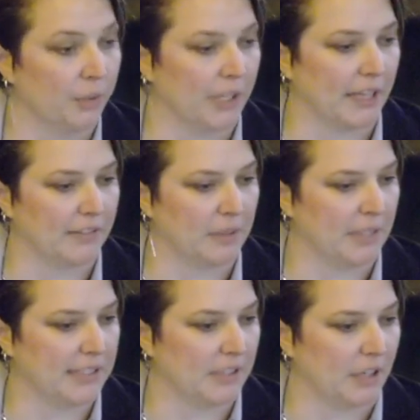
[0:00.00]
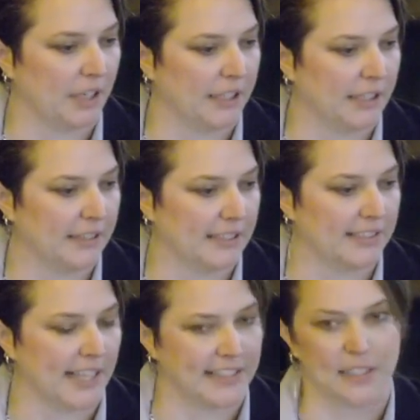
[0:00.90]
we have limits on the
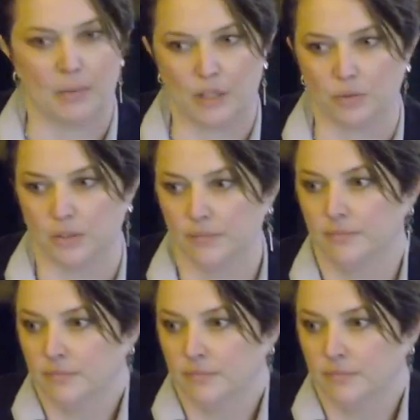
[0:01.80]
size of the module,